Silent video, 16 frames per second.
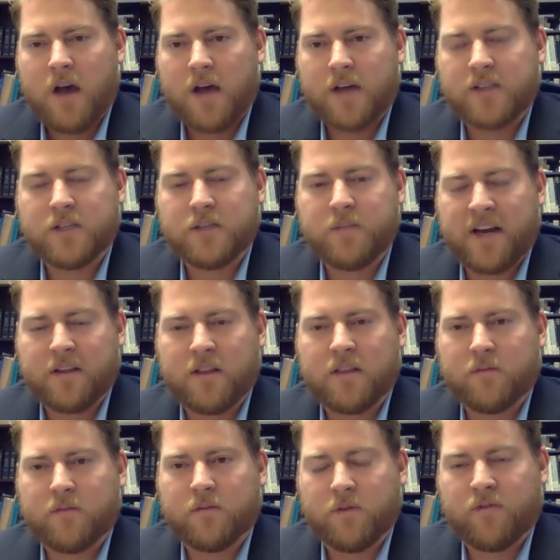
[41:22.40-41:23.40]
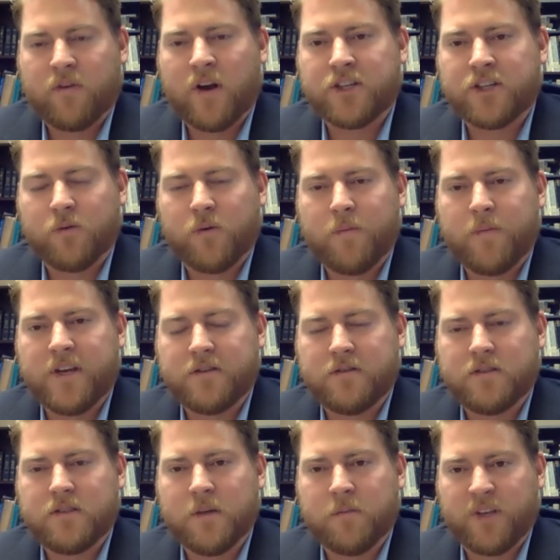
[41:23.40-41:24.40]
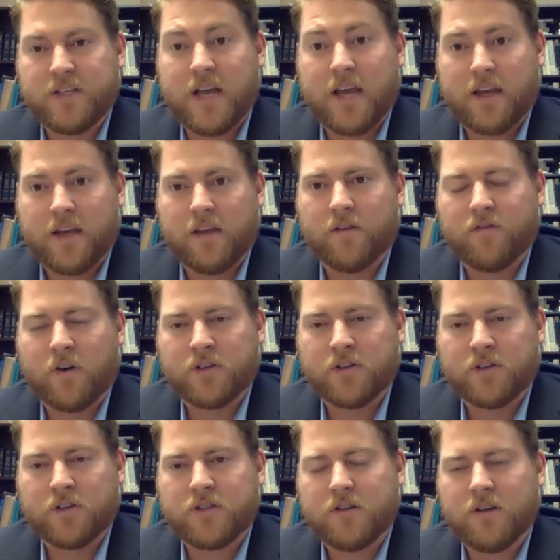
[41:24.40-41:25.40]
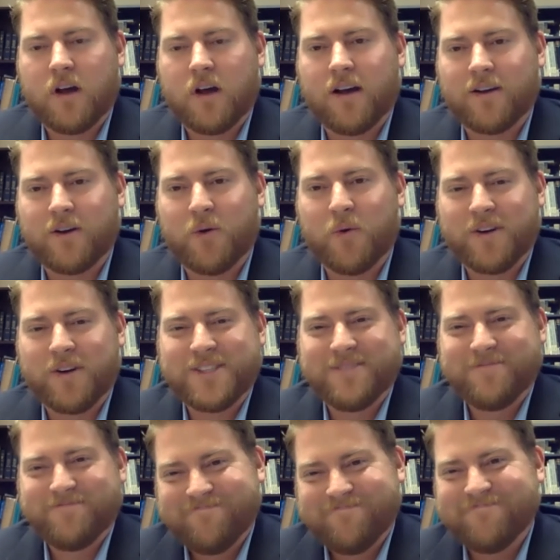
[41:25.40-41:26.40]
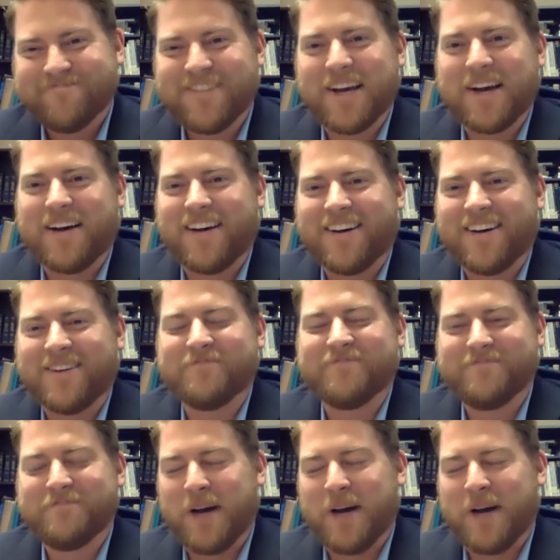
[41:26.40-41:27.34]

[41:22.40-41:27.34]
I suspect that the refresher would be simply taking the first course, but